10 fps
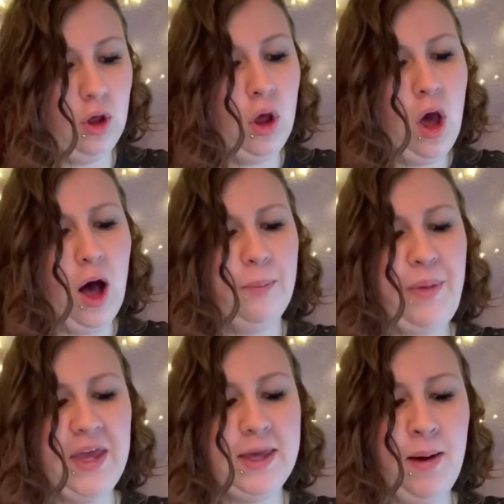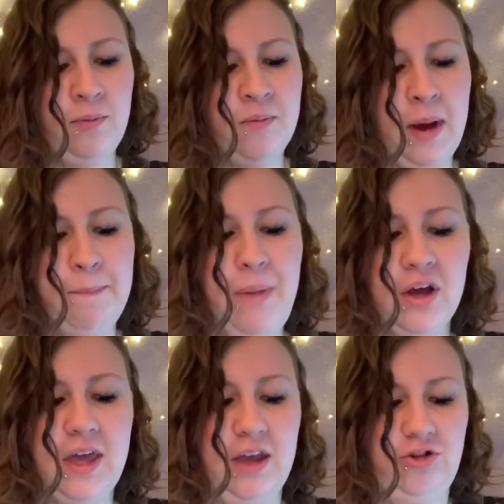"I'll pick him up with my
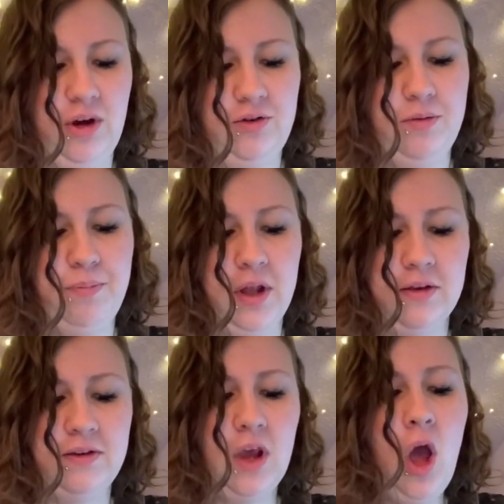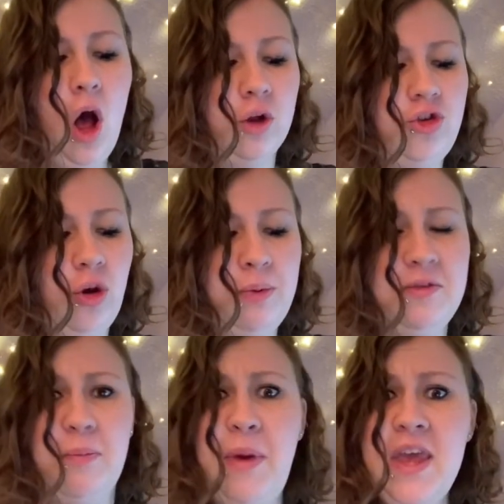bucket," shouted Bunce. "I'll chop him
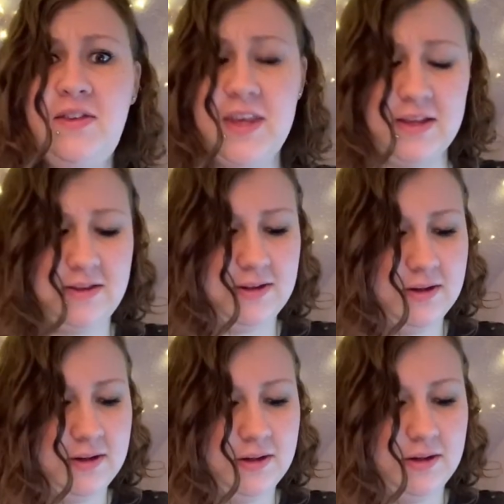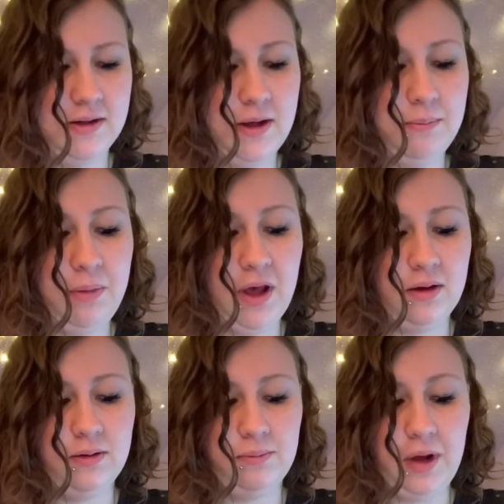to pieces." But
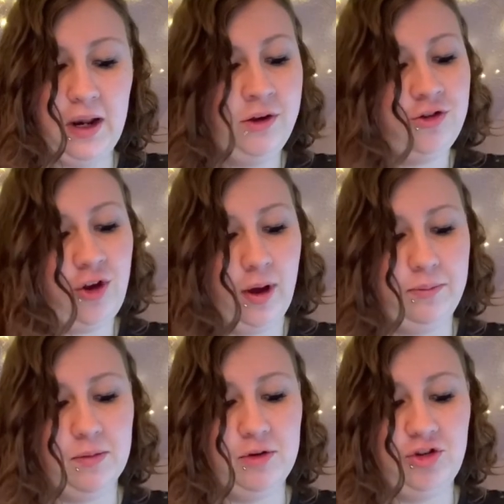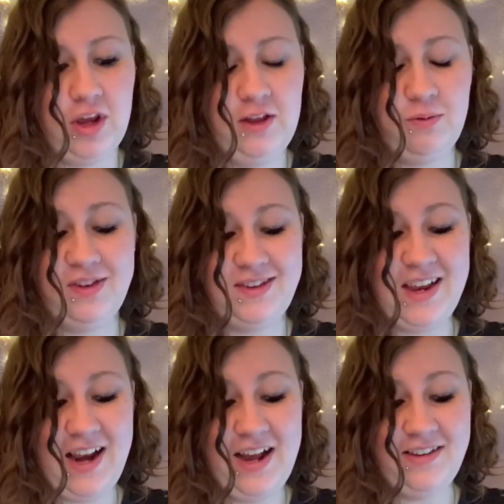by lunchtime the machines were
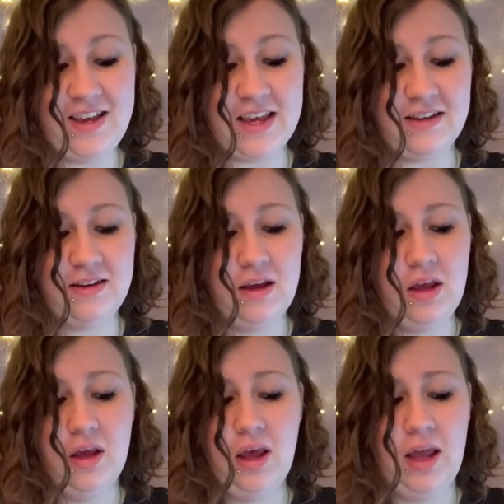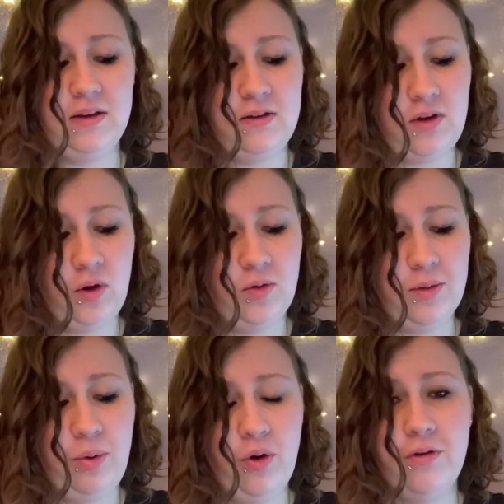still at it, and so were the
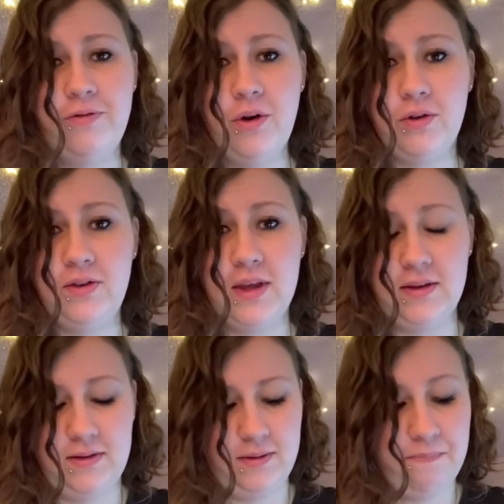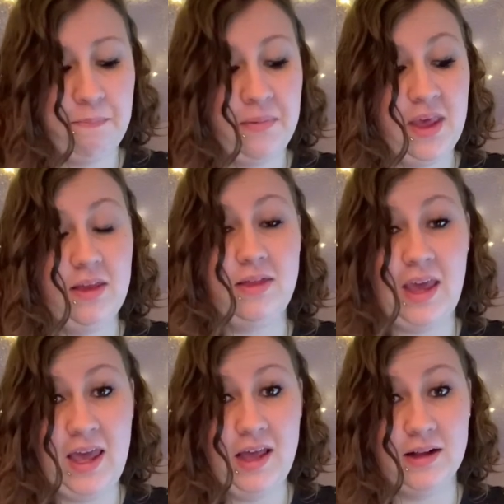poor foxes. The
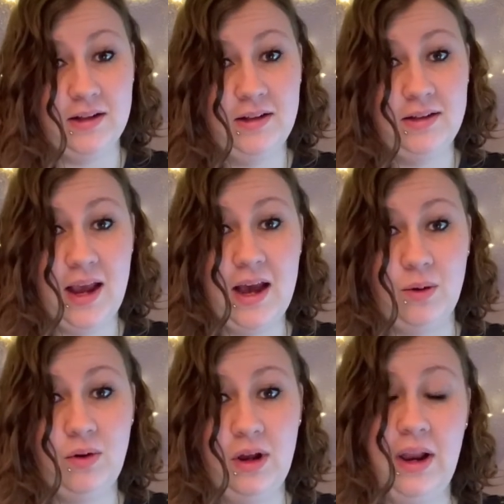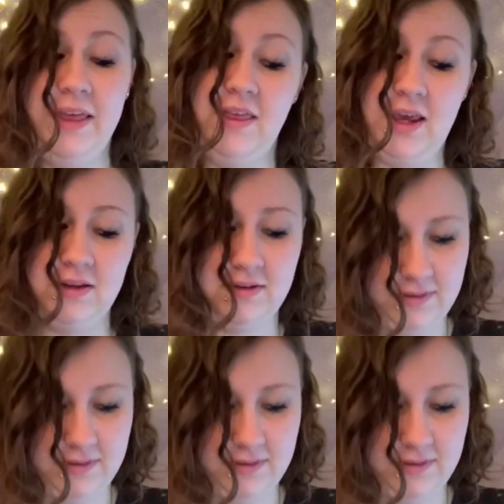hill now looked like this.